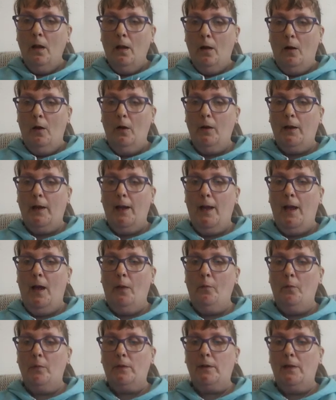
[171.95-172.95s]
Okay,
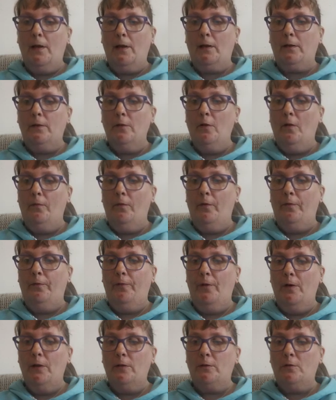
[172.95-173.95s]
I will take the other
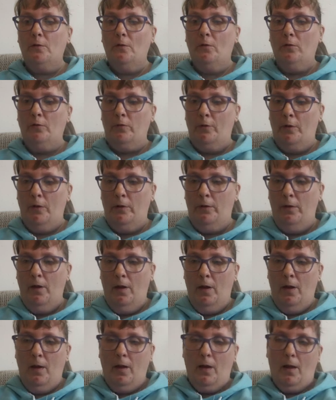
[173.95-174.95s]
3 children
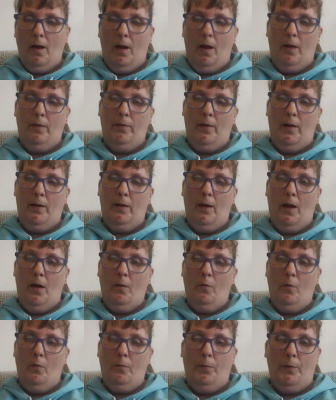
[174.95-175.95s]
and then
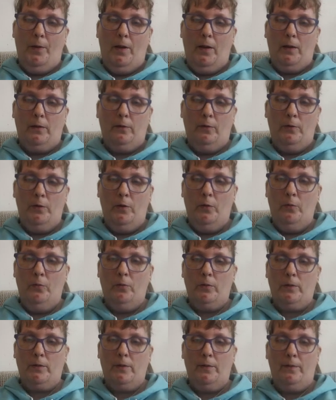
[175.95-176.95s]
I will break the
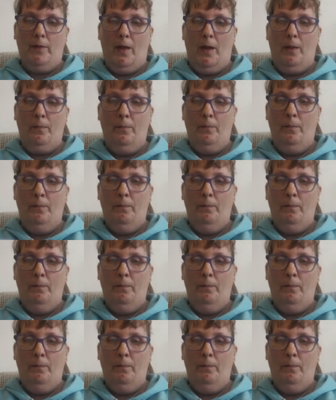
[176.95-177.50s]
news to them.